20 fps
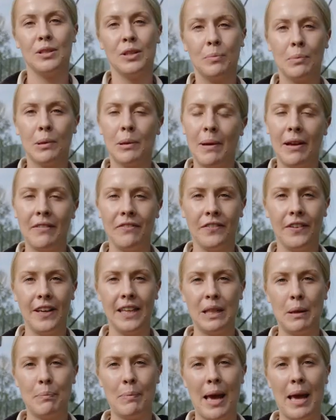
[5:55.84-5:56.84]
supplement
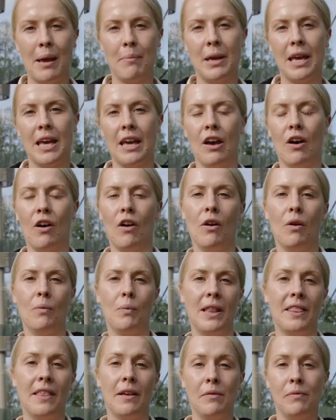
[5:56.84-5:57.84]
feed the baby, or
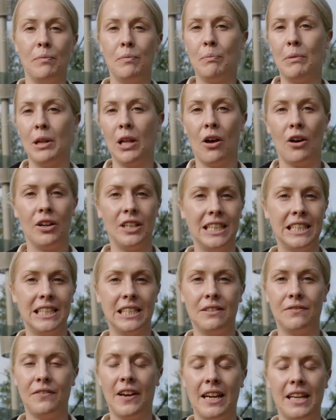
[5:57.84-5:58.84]
whether Melur
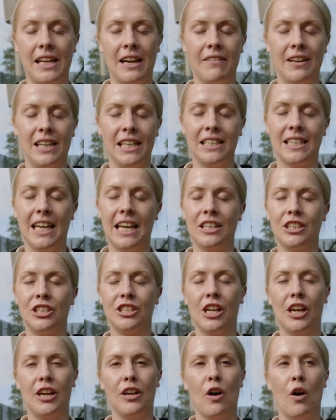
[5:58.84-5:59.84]
needed veterinary
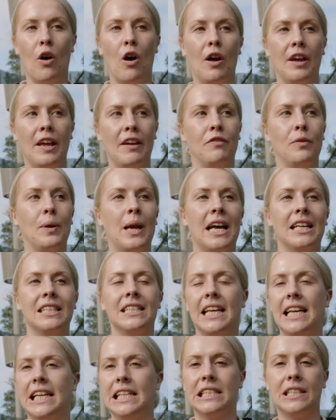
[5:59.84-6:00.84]
attention, or if we had
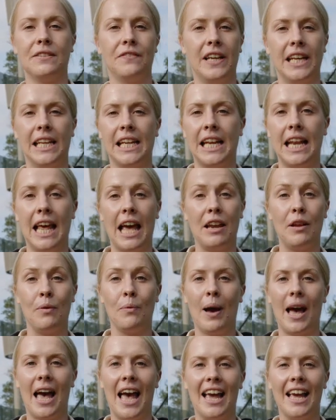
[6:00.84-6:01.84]
to intervene in any
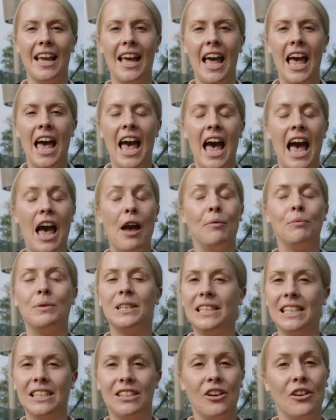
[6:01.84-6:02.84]
way, and we
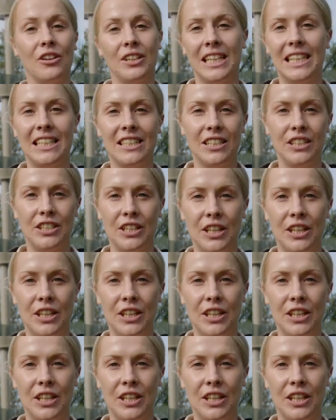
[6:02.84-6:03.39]
did not need to